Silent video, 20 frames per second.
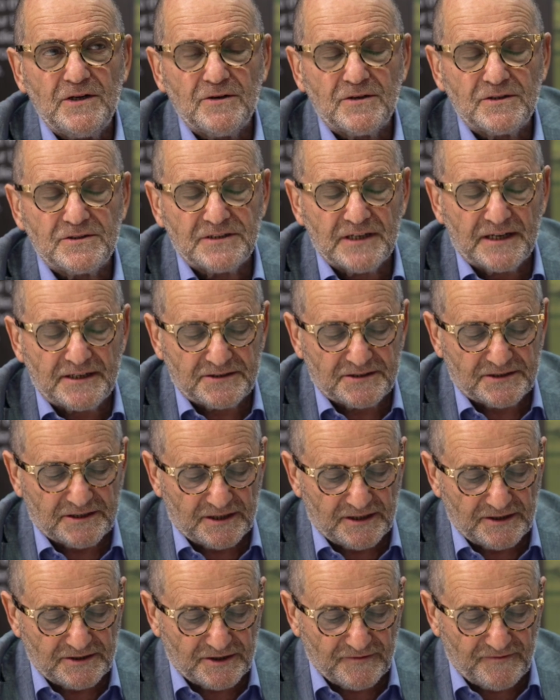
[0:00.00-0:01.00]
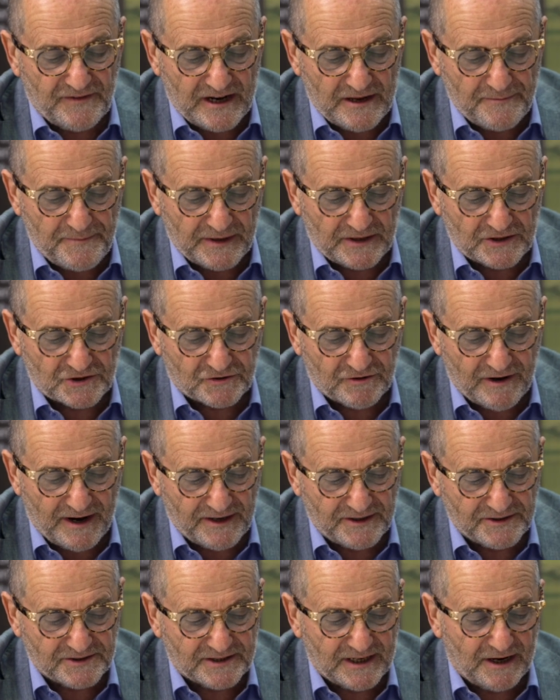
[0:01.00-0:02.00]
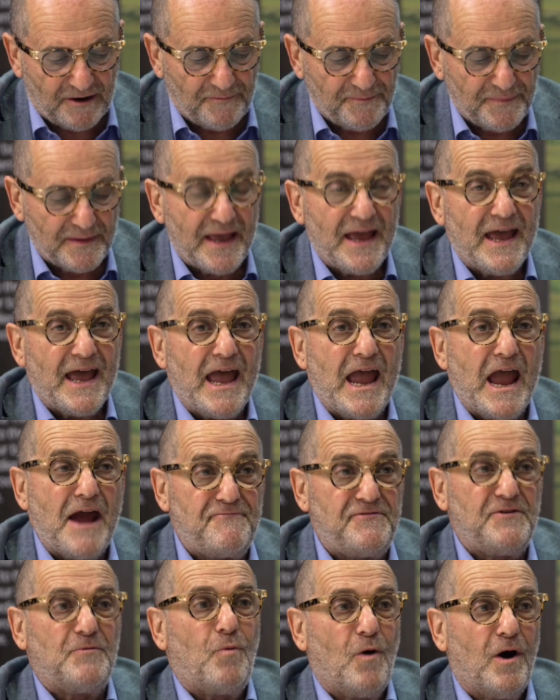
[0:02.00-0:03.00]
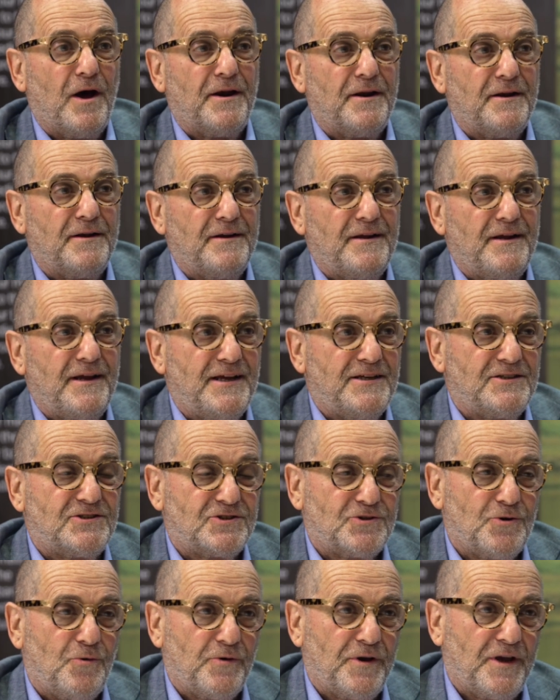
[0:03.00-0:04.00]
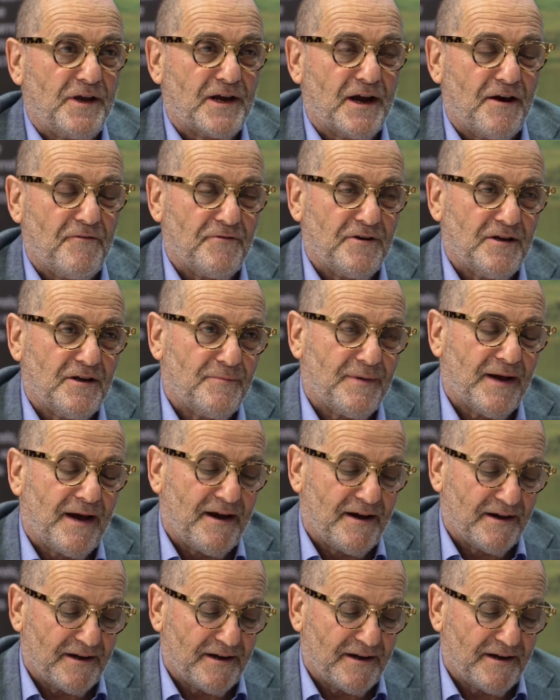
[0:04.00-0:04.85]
looked at developing trends. Now, everyone is talking currently about